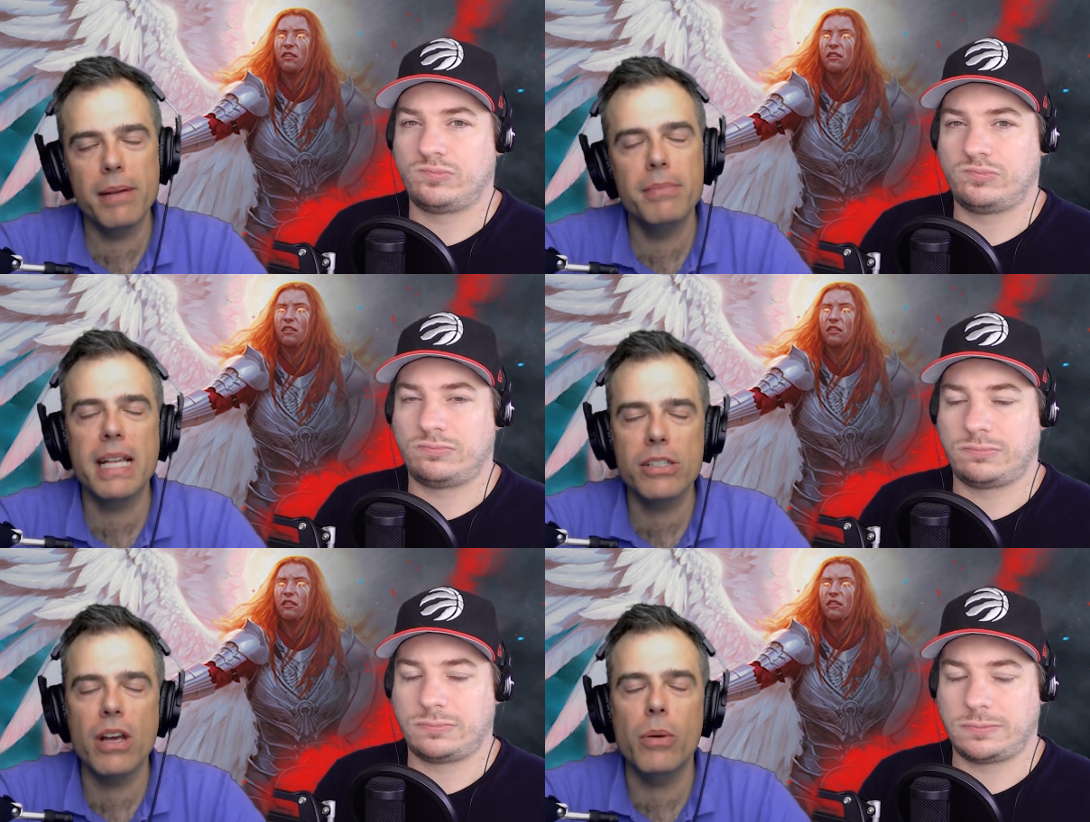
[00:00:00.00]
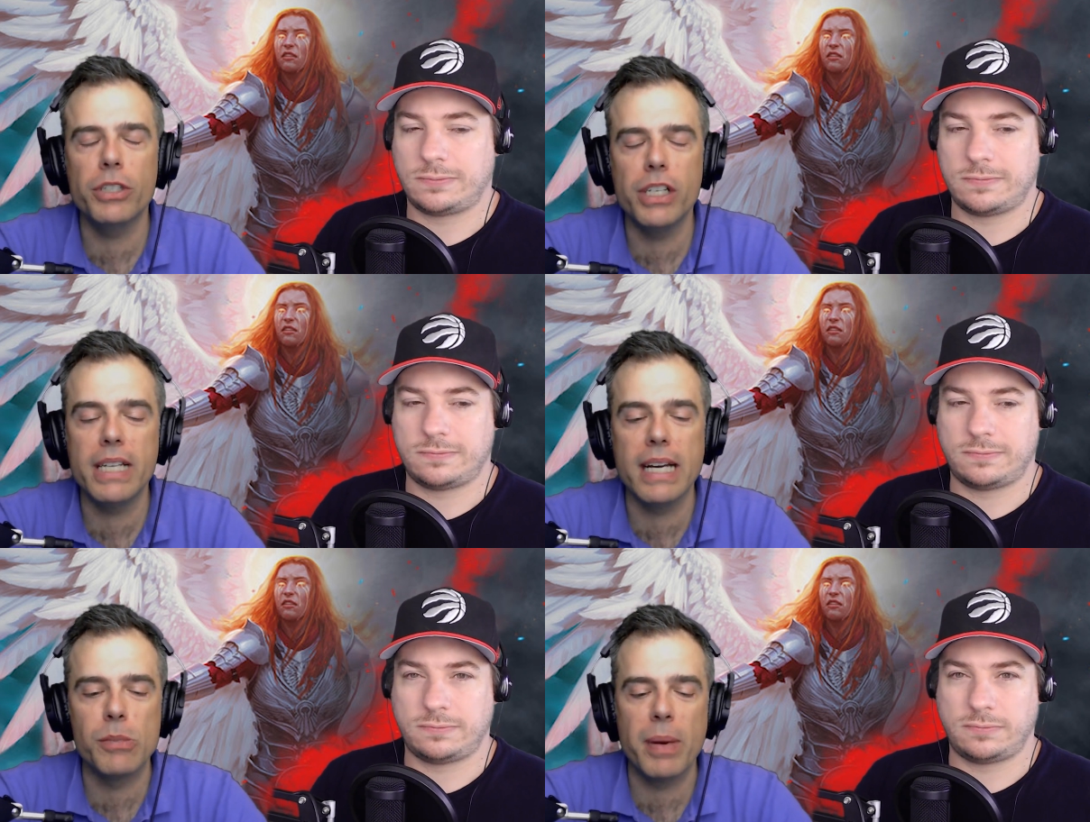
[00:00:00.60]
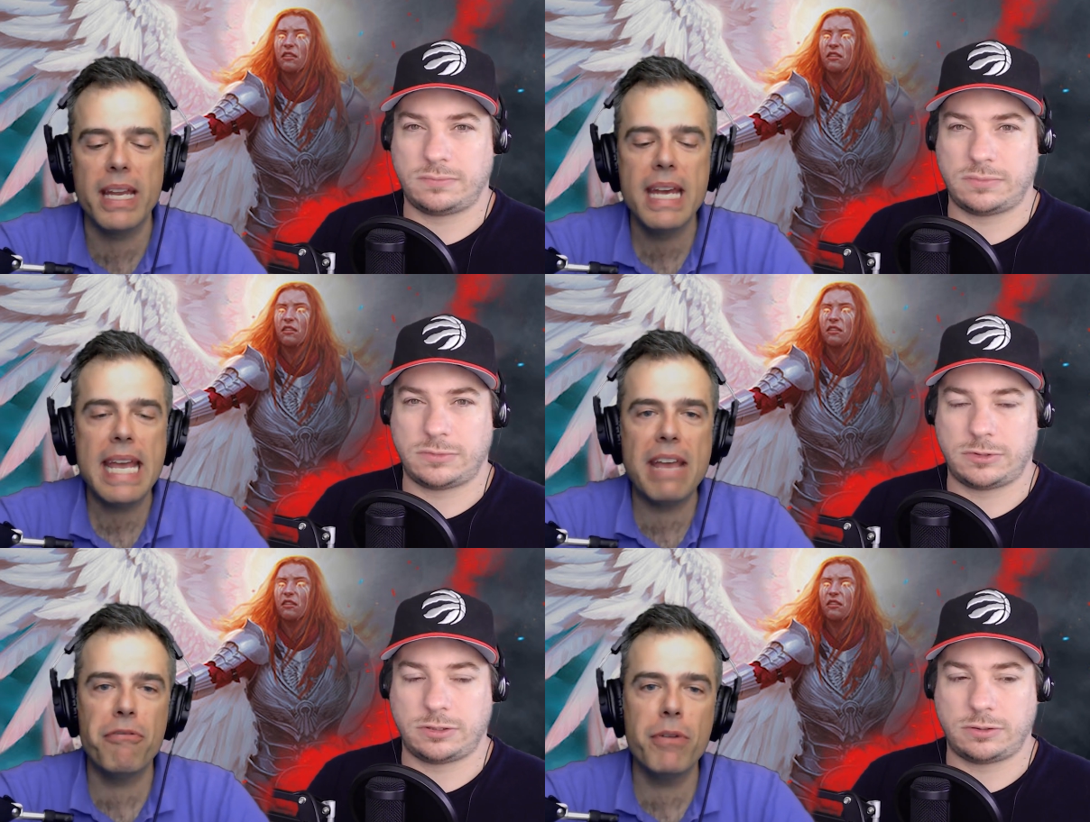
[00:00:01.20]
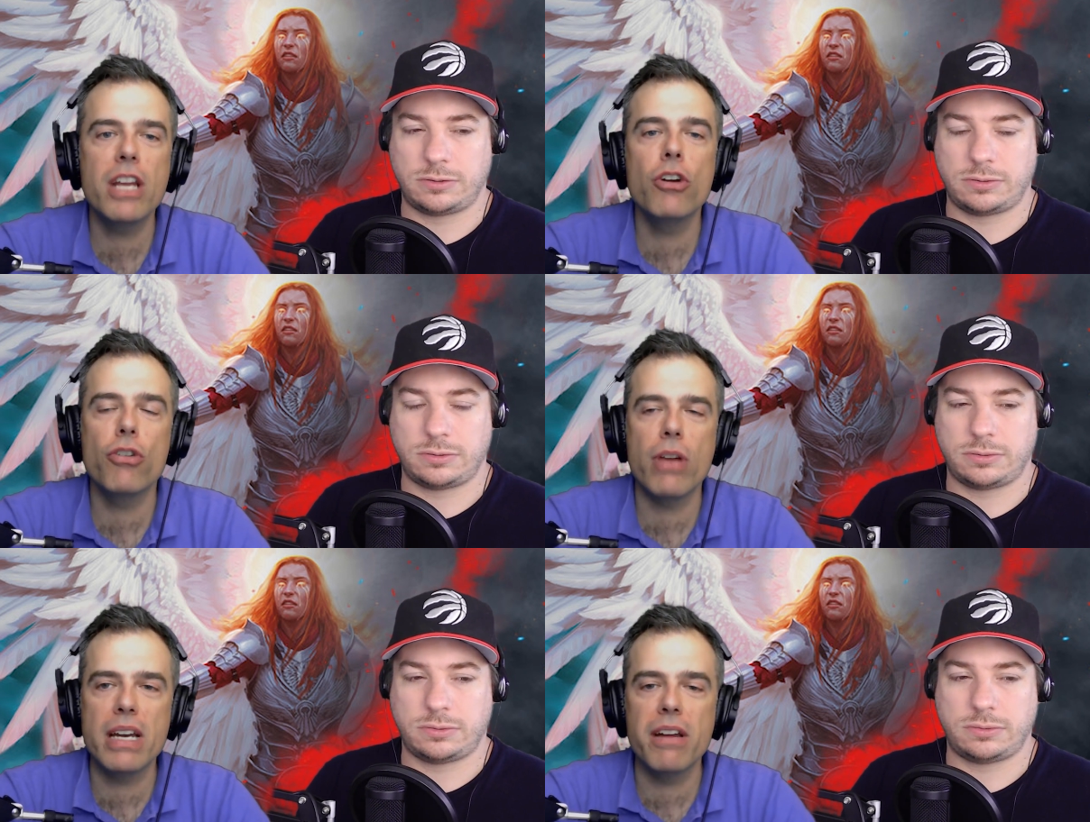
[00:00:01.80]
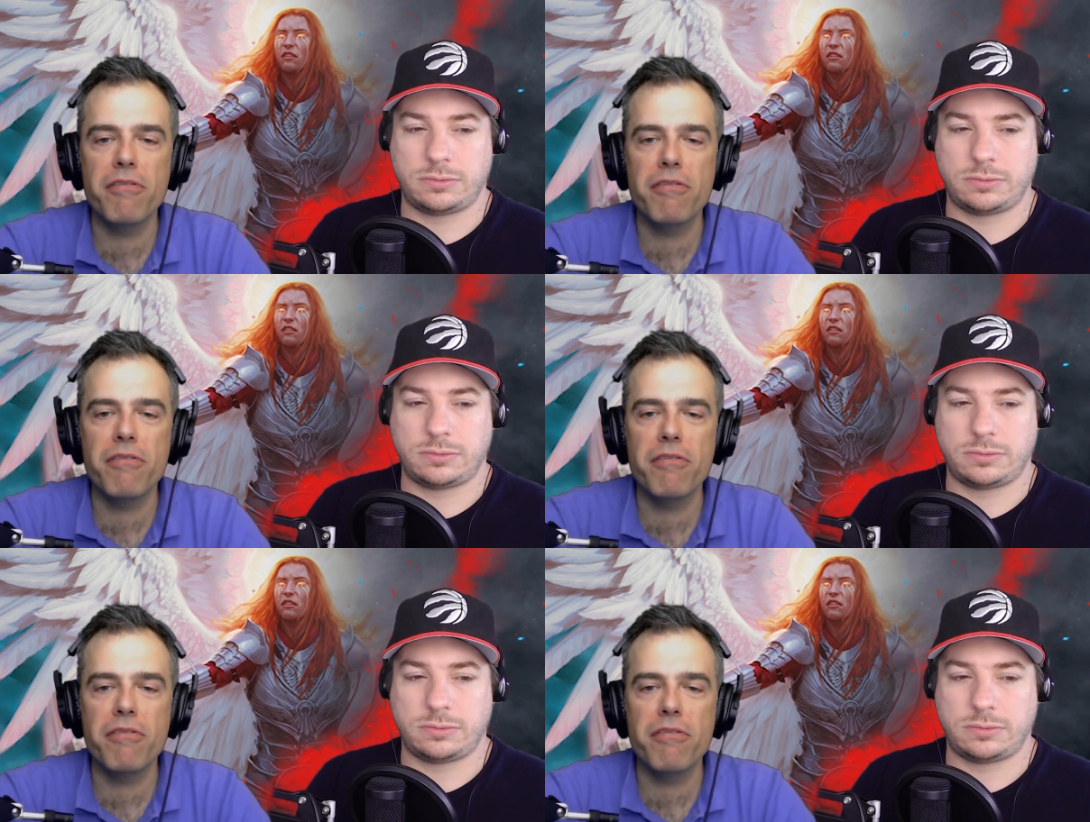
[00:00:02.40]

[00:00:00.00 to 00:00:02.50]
Speaker 1: I mean, that's not what she does, but if we can create enough